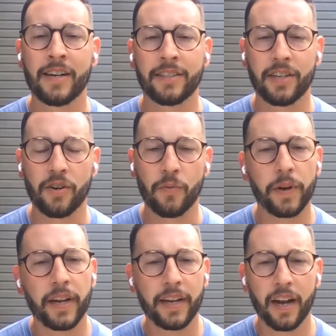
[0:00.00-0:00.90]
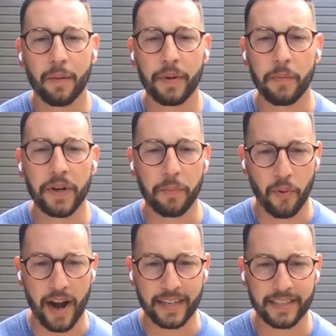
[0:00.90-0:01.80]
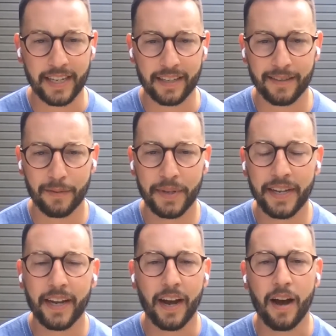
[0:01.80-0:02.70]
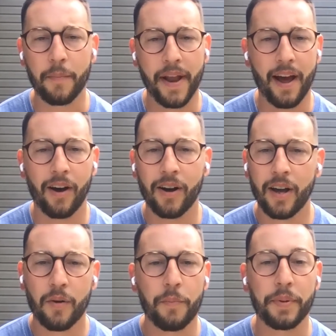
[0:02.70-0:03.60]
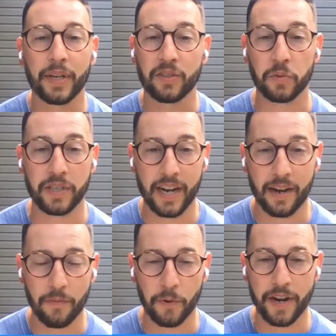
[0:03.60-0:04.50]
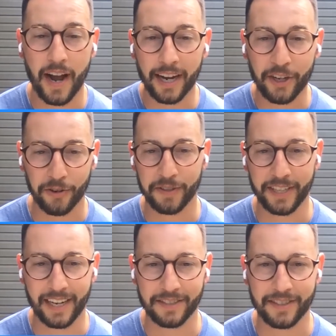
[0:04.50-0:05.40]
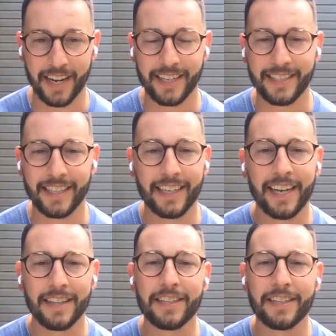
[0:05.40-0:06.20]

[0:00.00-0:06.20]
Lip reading: So we can get up and we can practice that a little bit now because we're not currently exercising.